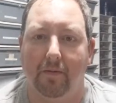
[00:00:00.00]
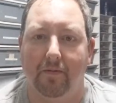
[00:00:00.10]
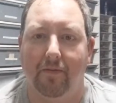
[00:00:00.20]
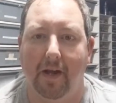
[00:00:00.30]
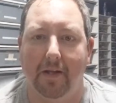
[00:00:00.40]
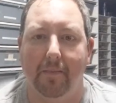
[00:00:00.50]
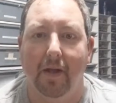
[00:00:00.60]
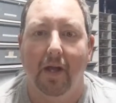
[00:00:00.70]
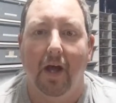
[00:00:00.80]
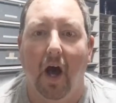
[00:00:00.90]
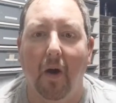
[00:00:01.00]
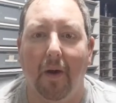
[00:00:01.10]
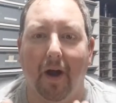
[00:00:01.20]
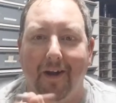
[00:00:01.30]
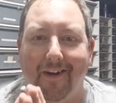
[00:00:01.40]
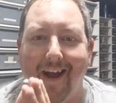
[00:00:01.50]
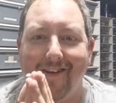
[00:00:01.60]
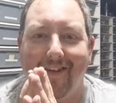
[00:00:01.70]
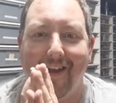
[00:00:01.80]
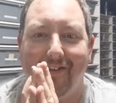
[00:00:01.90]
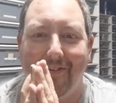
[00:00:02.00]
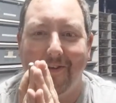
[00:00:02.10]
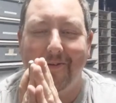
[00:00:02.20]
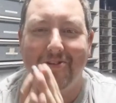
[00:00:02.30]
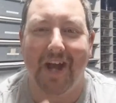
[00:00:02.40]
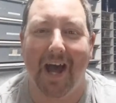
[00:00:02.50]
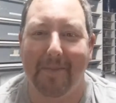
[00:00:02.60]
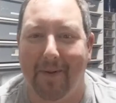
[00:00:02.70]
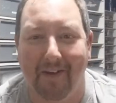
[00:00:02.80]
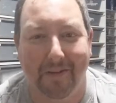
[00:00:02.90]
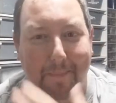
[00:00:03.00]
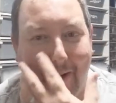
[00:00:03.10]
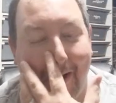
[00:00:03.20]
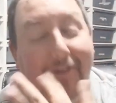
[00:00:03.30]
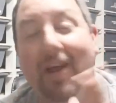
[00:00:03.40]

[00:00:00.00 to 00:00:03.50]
finding them. Oh, congratulations on the new job, Balls of Paradise.